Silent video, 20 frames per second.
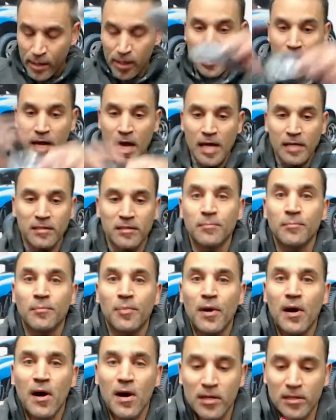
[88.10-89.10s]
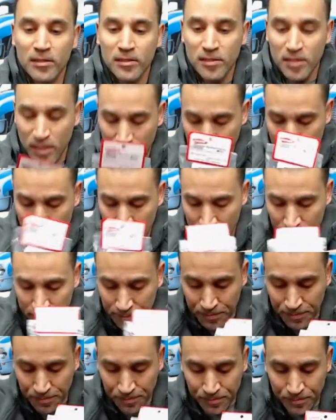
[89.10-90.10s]
I got some parts here.
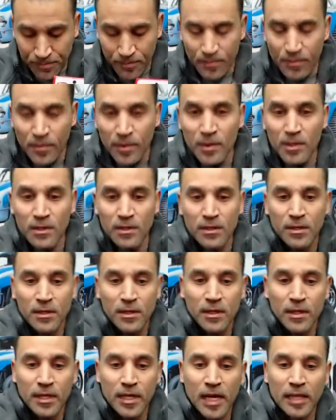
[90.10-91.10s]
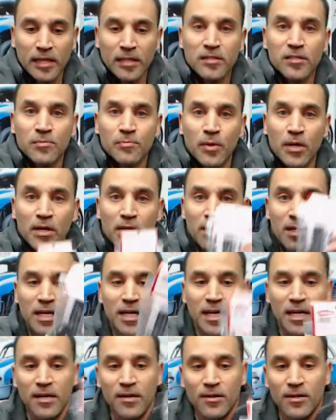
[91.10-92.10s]
I got the spur
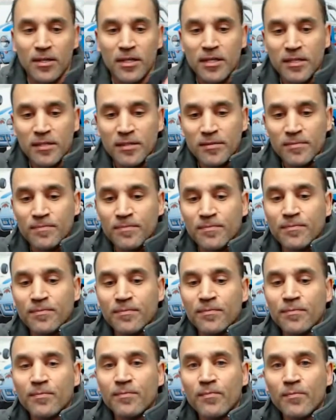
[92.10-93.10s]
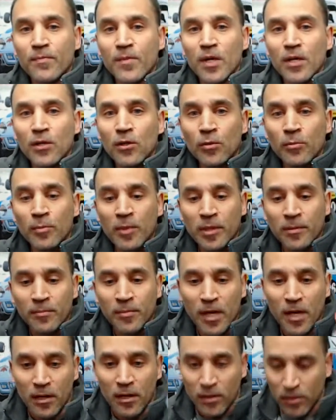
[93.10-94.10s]
gear and these aluminum
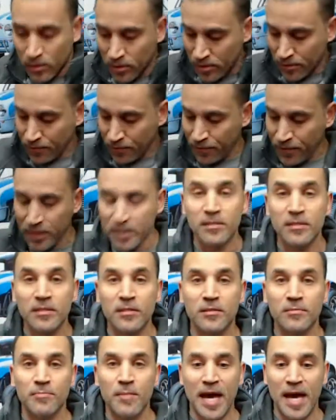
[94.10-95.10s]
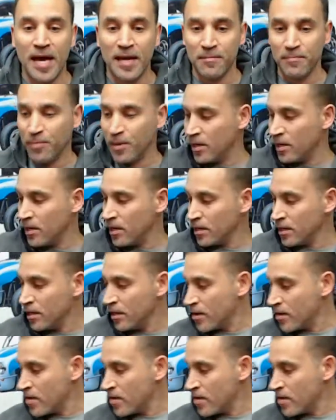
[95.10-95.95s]
knuckles to fix this Madbug.